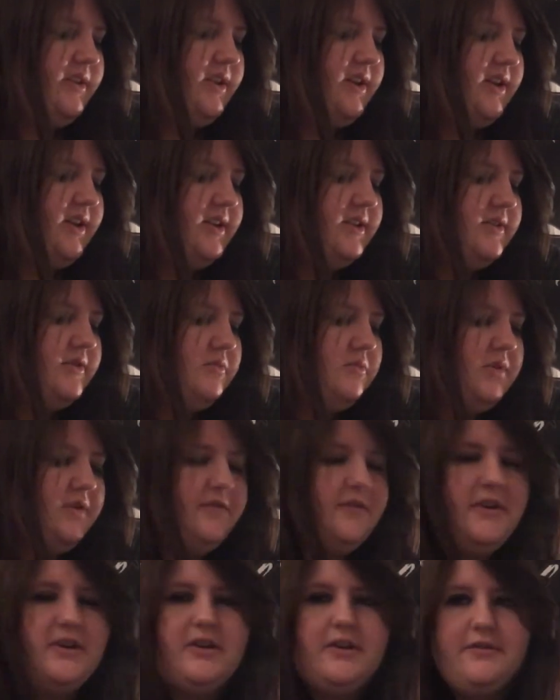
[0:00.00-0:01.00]
And my
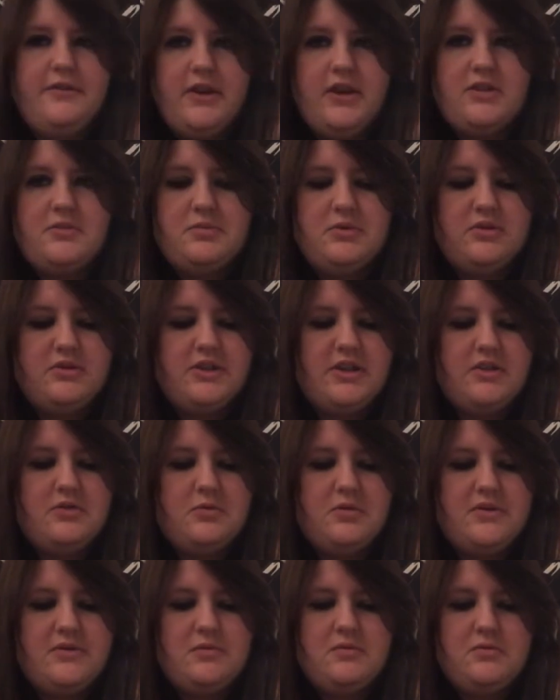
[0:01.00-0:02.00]
very first project
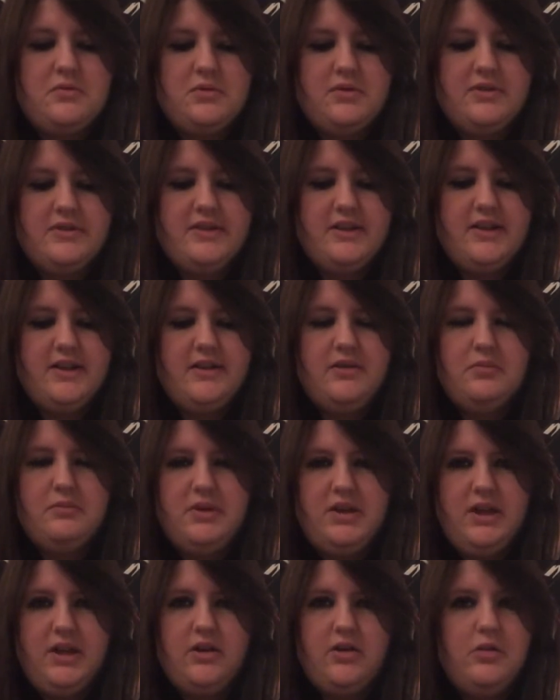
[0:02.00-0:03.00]
was a little
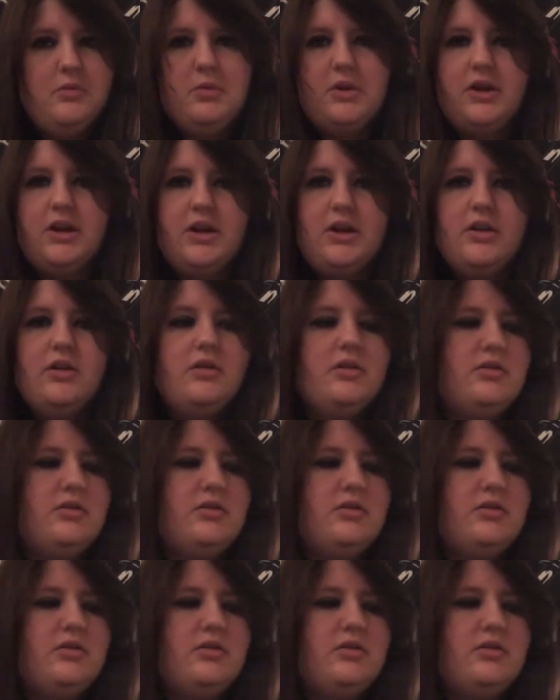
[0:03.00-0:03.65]
Mini Cooper kit.